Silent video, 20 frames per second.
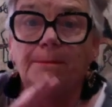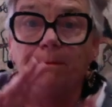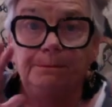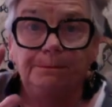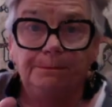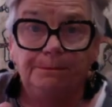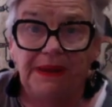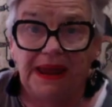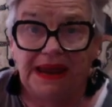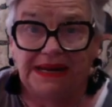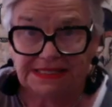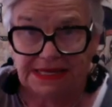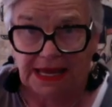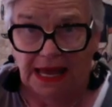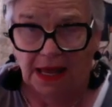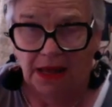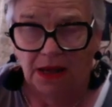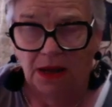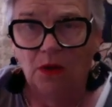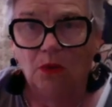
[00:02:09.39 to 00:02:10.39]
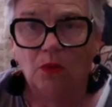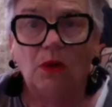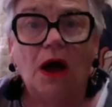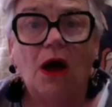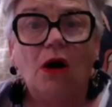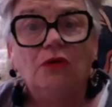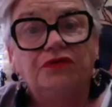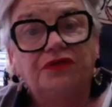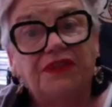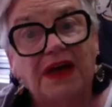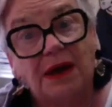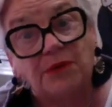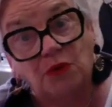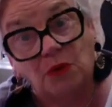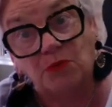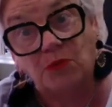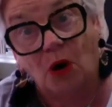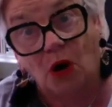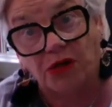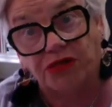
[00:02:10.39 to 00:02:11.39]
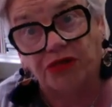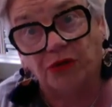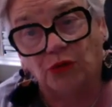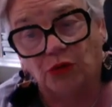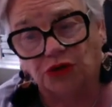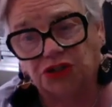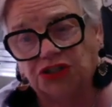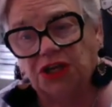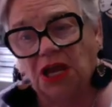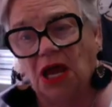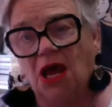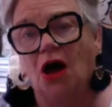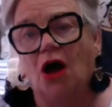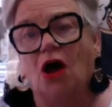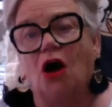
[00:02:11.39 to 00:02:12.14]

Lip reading: better? Well, they were my thoughts.